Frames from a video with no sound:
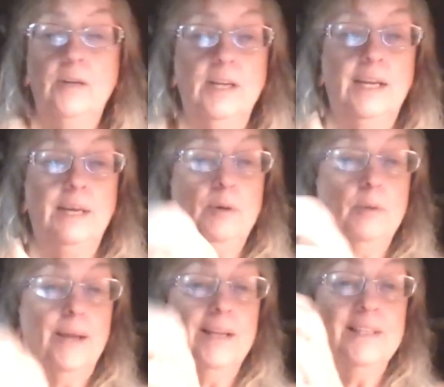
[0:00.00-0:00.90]
you can keep
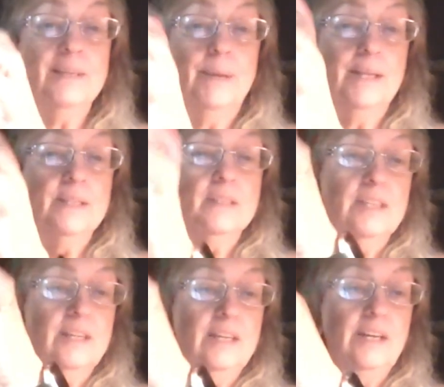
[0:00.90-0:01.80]
your pens and
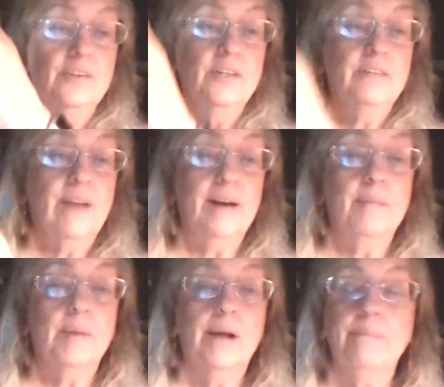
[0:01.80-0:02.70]
pencils in here and divide
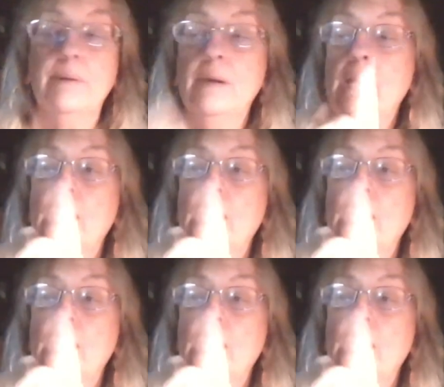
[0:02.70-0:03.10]
them up.